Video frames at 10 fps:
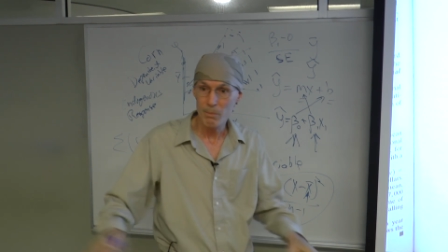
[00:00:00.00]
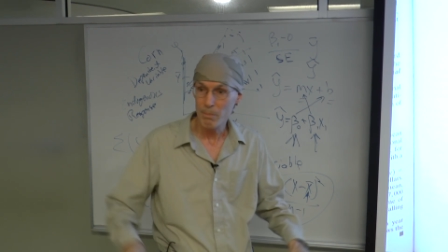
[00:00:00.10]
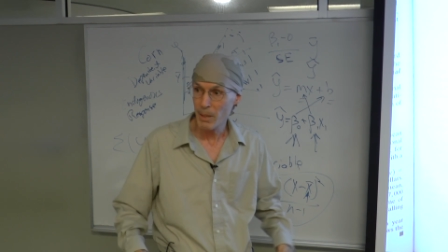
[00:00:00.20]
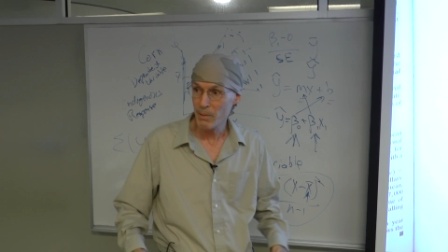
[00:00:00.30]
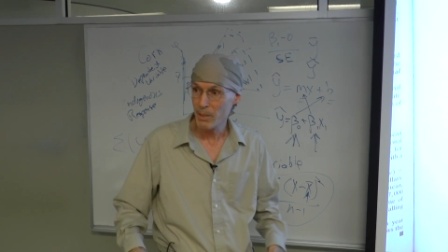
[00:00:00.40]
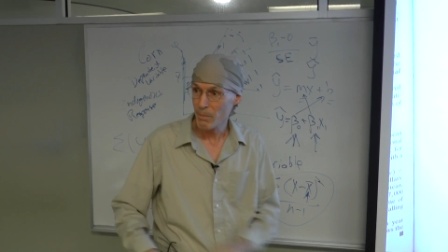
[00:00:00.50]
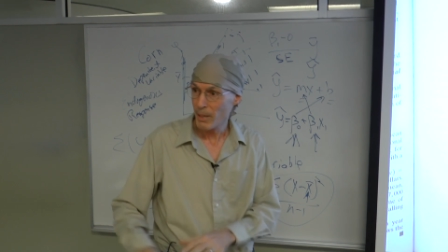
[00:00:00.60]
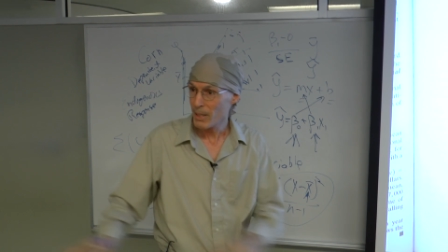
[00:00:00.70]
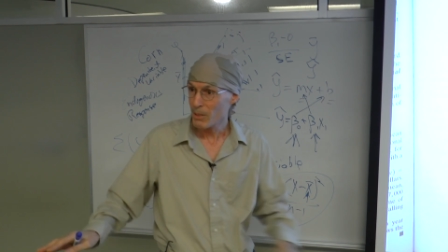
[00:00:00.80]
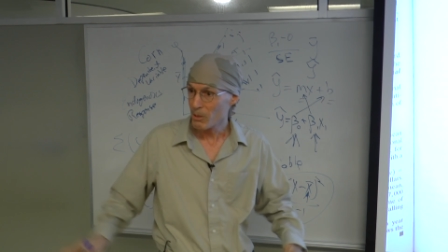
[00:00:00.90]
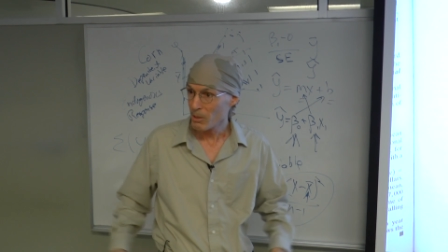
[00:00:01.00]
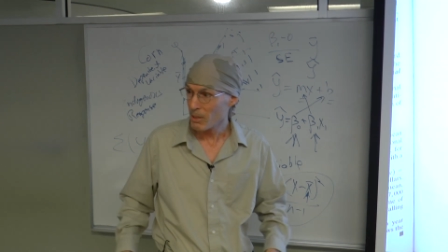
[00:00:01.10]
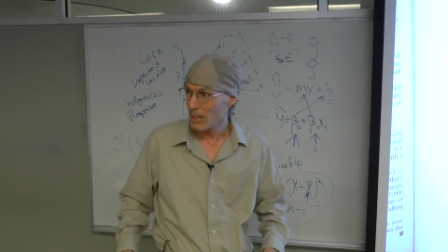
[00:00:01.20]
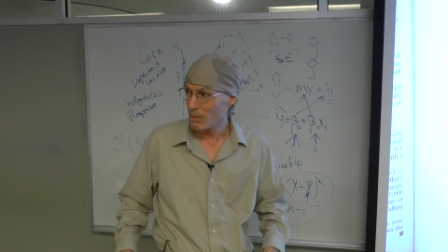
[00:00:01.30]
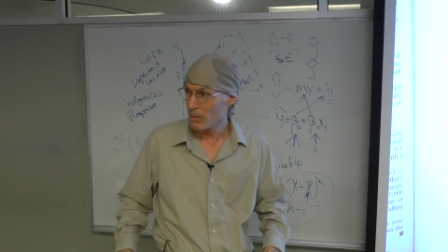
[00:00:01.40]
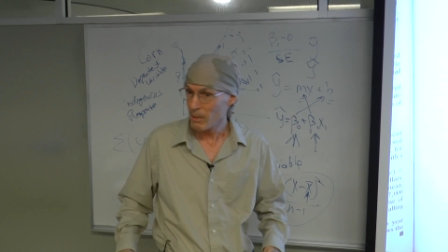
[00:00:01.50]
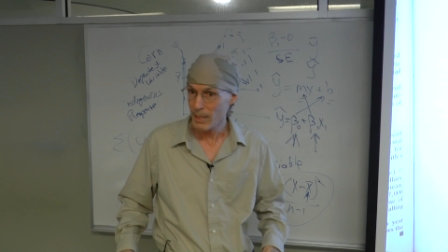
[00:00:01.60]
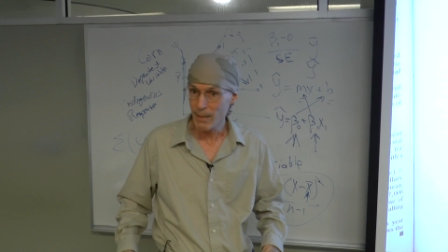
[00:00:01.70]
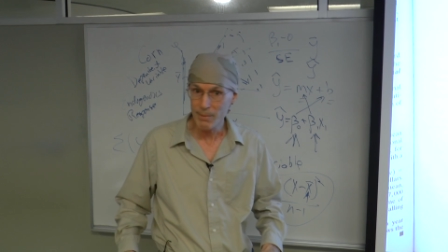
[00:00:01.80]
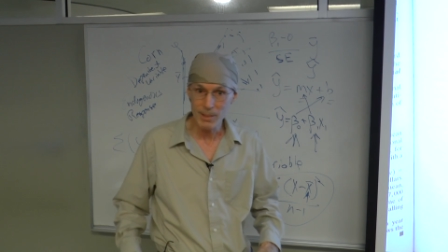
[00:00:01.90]
burying the body, so you're getting rid of
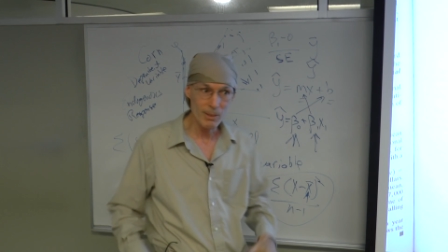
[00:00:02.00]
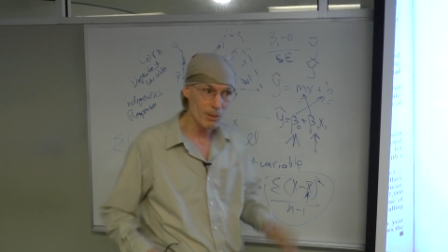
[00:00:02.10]
the evidence.